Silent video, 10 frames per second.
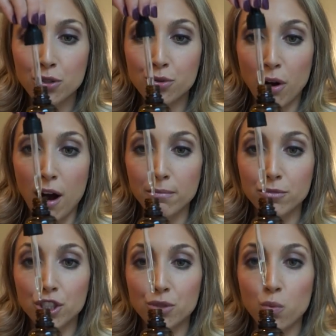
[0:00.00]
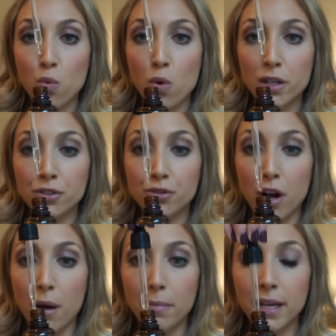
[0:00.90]
drop, just one
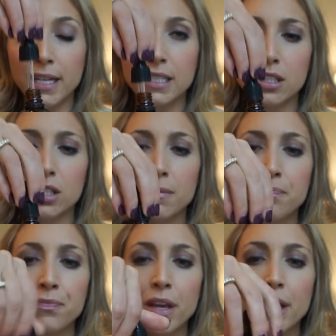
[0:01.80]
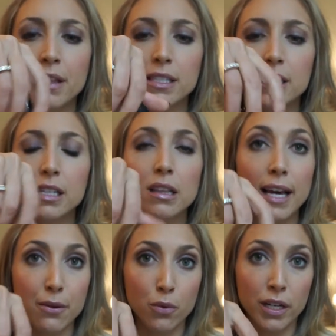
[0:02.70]
drop. And this is the
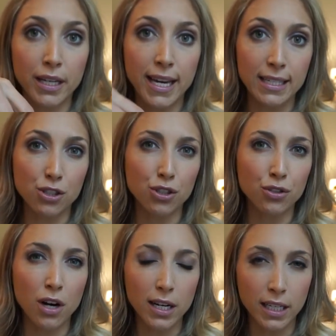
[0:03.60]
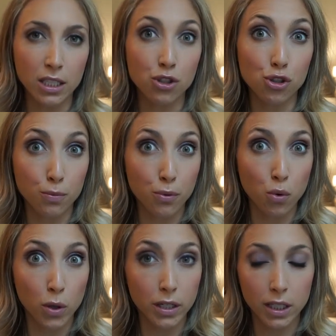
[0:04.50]
light one again, so you're not getting super
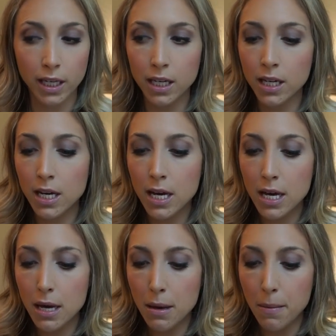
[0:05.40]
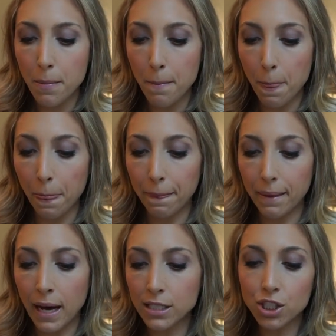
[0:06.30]
oily.
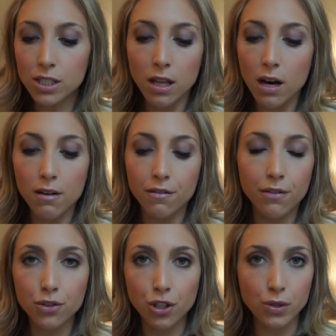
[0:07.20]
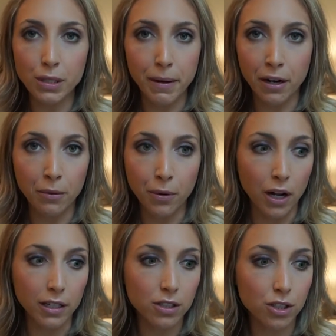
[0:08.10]
I just love Josie Maran
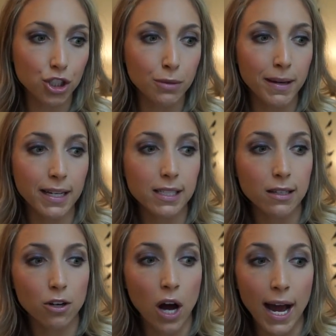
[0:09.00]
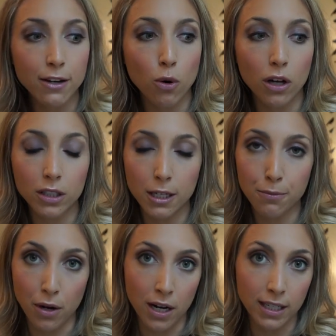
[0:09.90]
products. She makes high quality
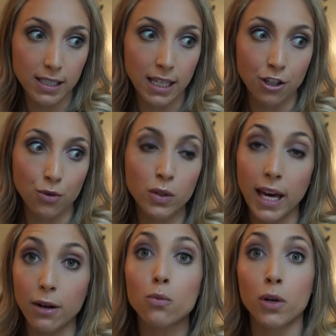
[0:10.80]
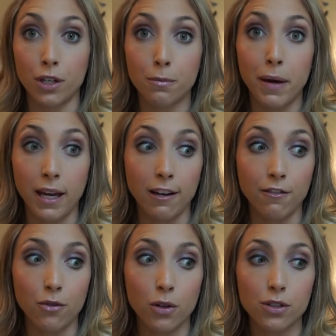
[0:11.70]
products and you get what you're
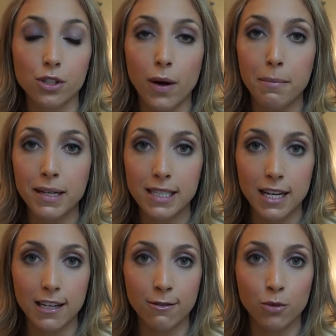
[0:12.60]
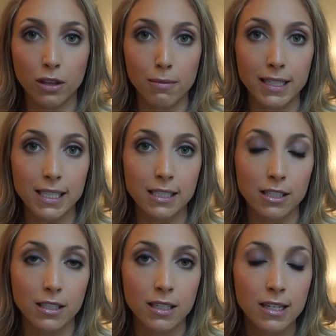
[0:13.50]
paying for. So I mix that in with my
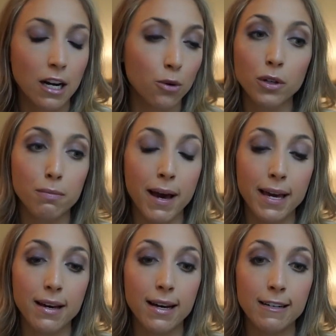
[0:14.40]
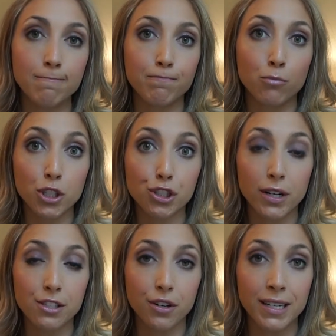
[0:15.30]

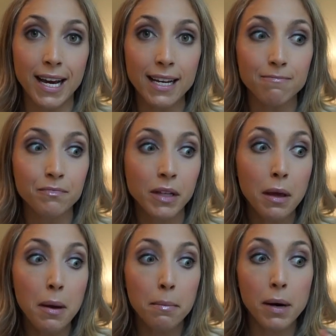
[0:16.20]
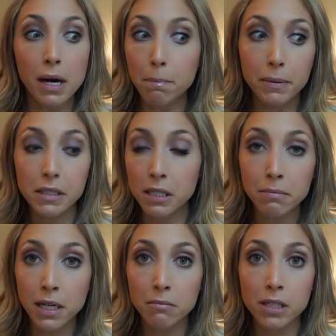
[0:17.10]
moisturizer at night. But
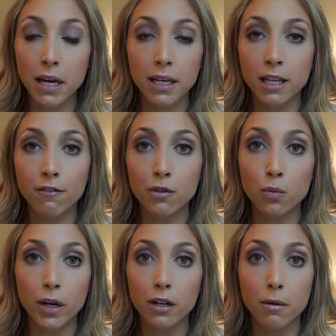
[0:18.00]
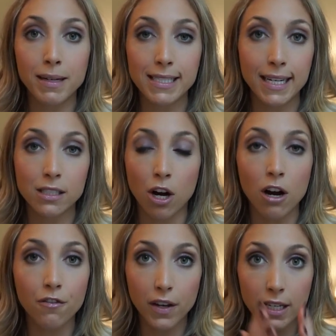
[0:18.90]
sometimes I even wear it on my days
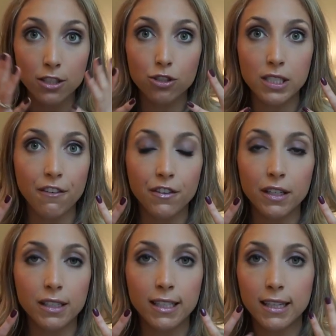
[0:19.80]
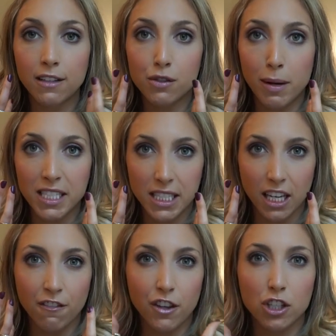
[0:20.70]
off and it definitely leaves my
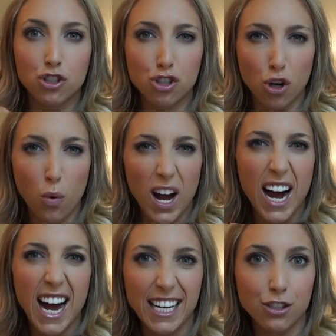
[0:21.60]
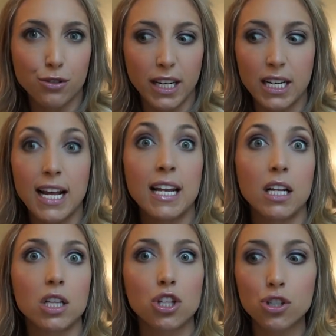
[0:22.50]
skin feeling so hydrated
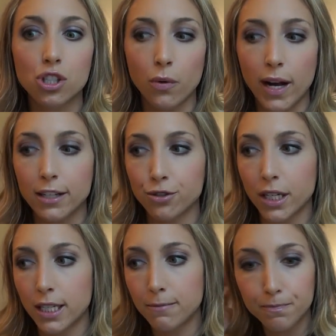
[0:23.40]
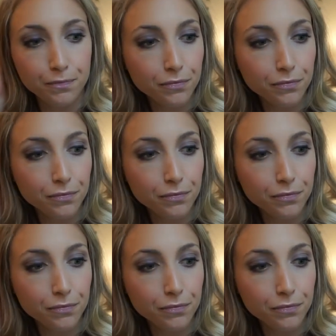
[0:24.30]
and it looks so hydrated.